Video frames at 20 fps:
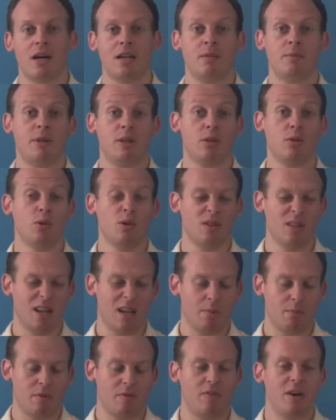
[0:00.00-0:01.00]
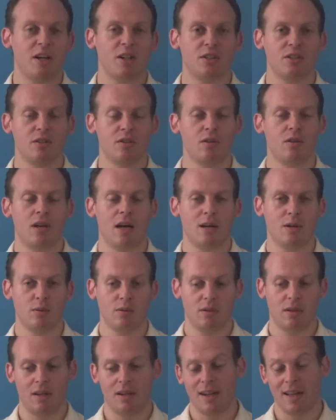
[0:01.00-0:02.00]
how to make you look like a professional,
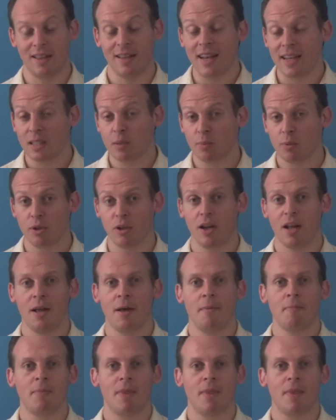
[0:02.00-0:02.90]
an expert,